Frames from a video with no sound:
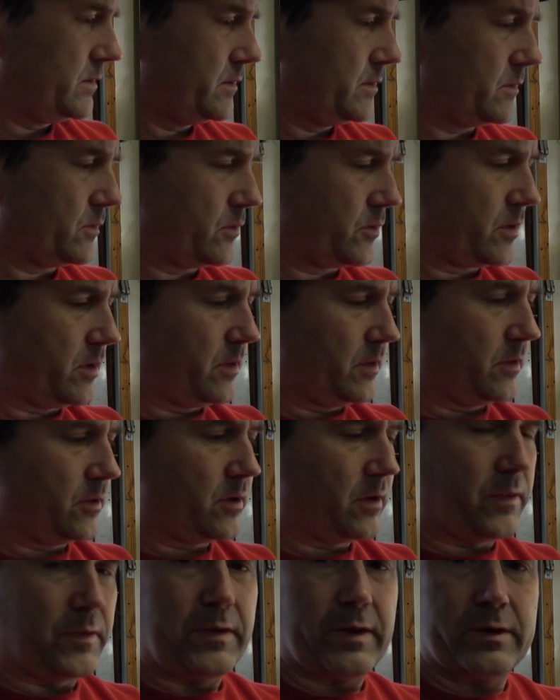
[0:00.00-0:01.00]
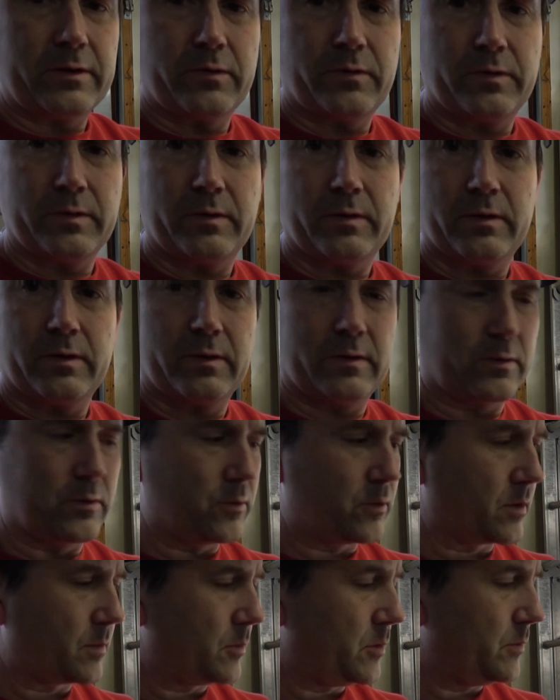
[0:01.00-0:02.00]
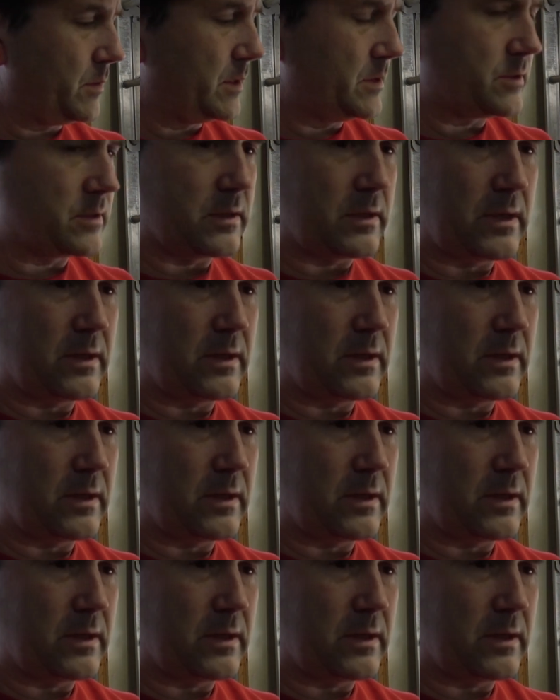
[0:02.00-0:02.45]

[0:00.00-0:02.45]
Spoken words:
They're a little thinner than the normal ones, and